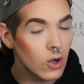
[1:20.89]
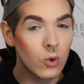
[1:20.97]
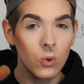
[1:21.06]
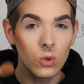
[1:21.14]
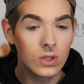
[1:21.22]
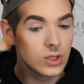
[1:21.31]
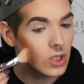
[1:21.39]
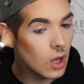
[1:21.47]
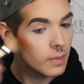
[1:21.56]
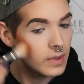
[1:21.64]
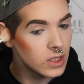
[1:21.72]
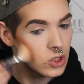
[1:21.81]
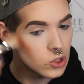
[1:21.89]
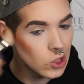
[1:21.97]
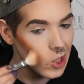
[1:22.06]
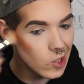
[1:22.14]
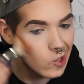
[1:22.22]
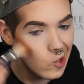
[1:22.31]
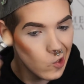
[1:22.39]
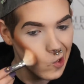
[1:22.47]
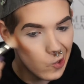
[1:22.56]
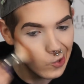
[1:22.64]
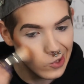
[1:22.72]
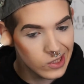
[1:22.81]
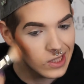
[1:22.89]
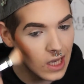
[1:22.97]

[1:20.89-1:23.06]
cool sculpting shade and just